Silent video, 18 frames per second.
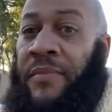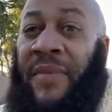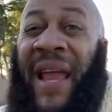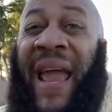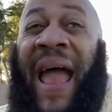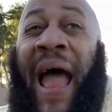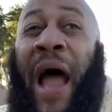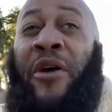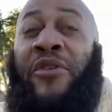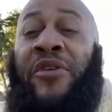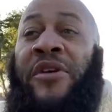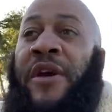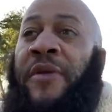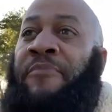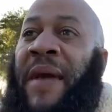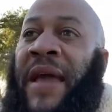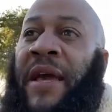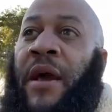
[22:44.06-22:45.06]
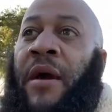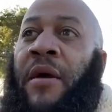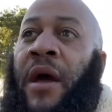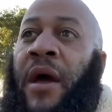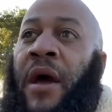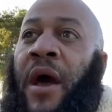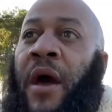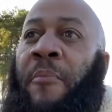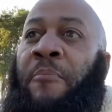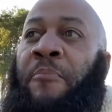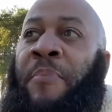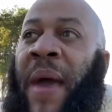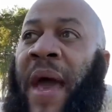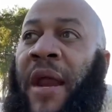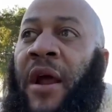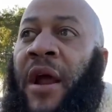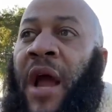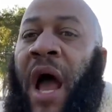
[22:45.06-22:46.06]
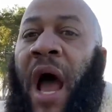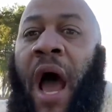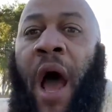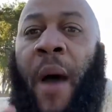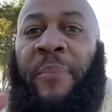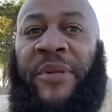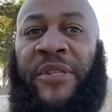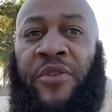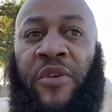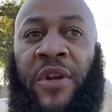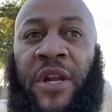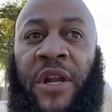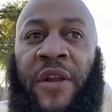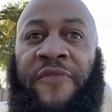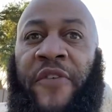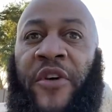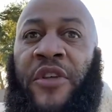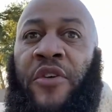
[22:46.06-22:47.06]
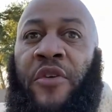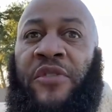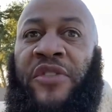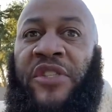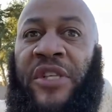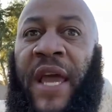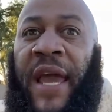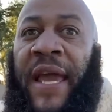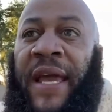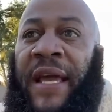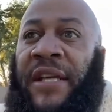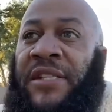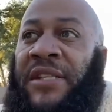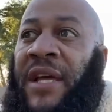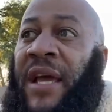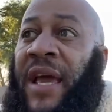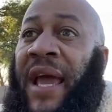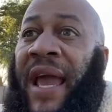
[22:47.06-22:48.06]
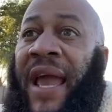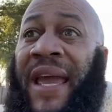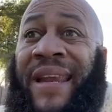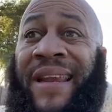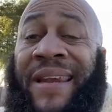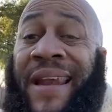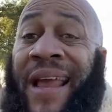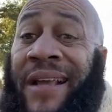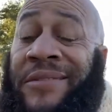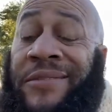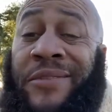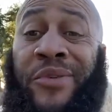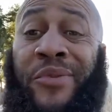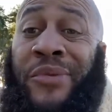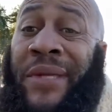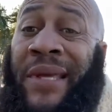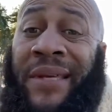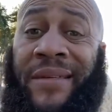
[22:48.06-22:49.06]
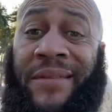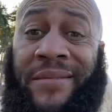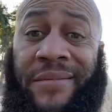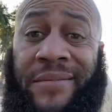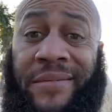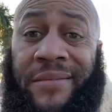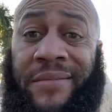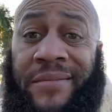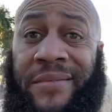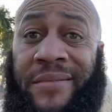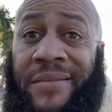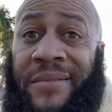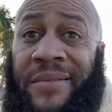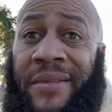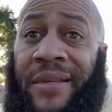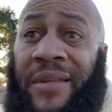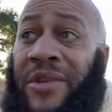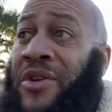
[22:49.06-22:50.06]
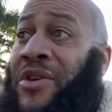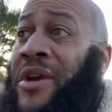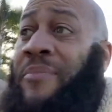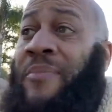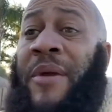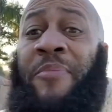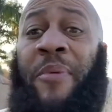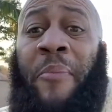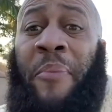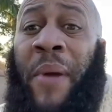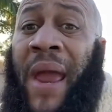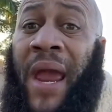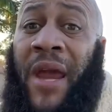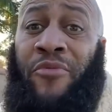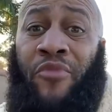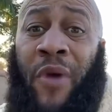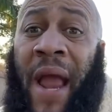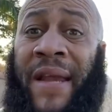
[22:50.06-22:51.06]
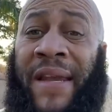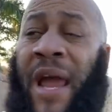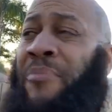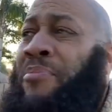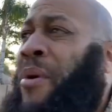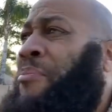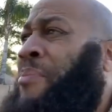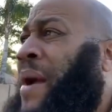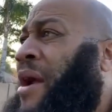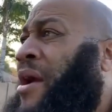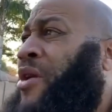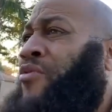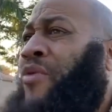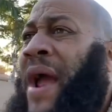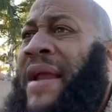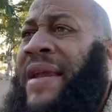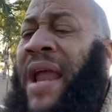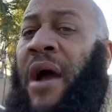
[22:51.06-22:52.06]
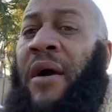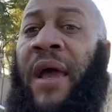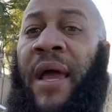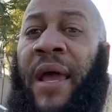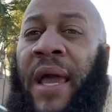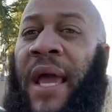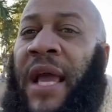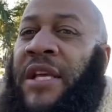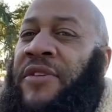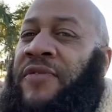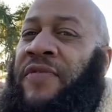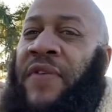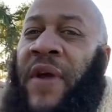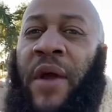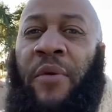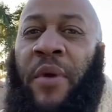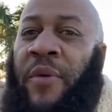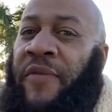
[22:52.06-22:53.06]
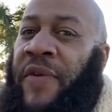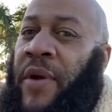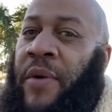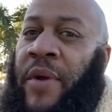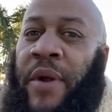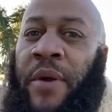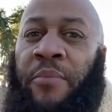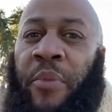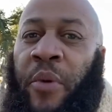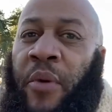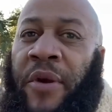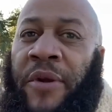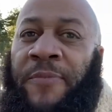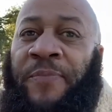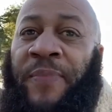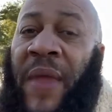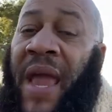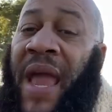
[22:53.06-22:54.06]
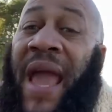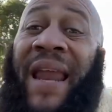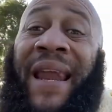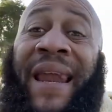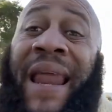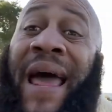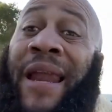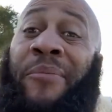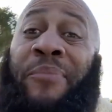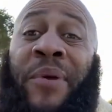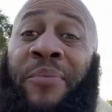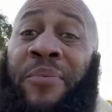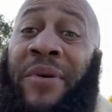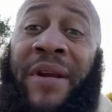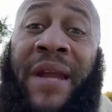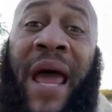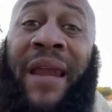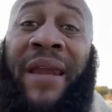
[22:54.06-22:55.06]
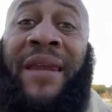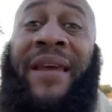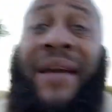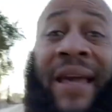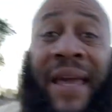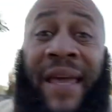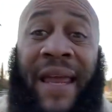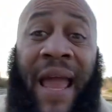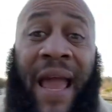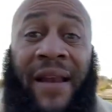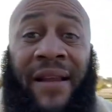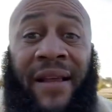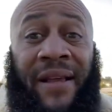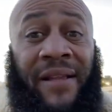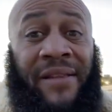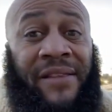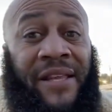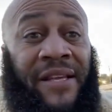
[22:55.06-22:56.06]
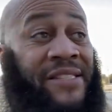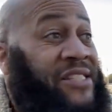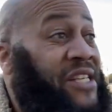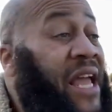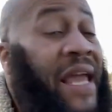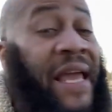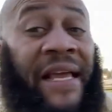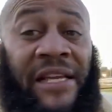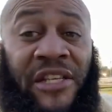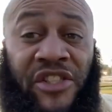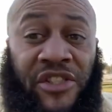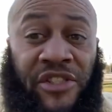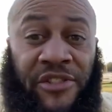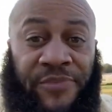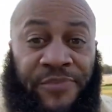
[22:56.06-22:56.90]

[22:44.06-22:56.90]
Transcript: how you can make a better opportunity for your change in the next 2 years. You could be prepared right now. Preparing right now is very, very important. And a lot of people are not looking at the change.